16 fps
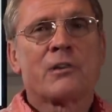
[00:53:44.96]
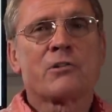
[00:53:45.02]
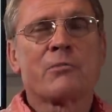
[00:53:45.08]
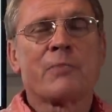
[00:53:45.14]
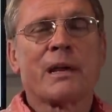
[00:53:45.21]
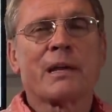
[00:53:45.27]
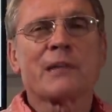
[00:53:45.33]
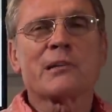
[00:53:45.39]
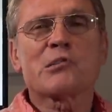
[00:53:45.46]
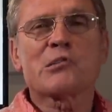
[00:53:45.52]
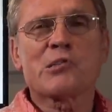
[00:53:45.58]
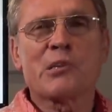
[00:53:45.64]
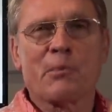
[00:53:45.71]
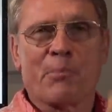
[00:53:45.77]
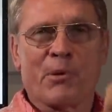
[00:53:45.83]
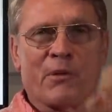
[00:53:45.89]
to make it
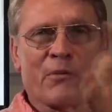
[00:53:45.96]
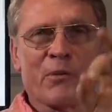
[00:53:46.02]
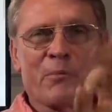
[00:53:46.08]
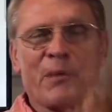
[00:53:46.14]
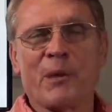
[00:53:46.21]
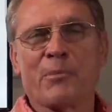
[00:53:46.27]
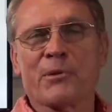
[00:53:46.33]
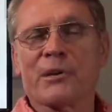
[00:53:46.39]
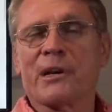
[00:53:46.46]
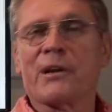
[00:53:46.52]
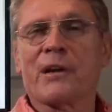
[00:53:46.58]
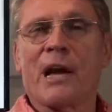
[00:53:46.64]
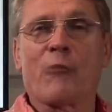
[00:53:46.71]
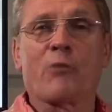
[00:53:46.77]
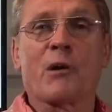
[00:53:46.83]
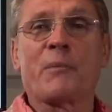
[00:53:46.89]
simple for people to,
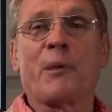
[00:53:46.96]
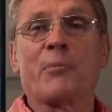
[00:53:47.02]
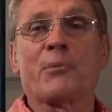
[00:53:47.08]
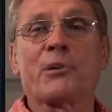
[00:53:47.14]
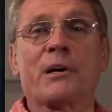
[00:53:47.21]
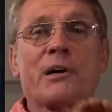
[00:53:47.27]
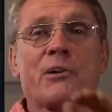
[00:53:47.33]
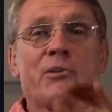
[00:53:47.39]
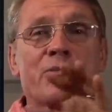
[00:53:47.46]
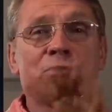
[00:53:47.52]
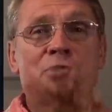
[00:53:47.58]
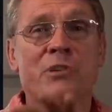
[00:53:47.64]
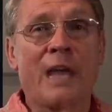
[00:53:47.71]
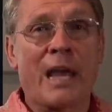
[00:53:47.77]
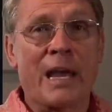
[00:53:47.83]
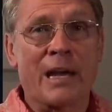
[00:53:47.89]
I want people to
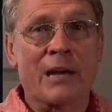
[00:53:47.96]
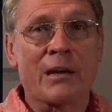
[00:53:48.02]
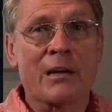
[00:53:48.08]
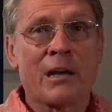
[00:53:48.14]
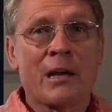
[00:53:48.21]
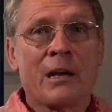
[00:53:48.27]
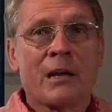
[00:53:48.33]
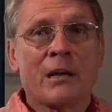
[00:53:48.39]
understand,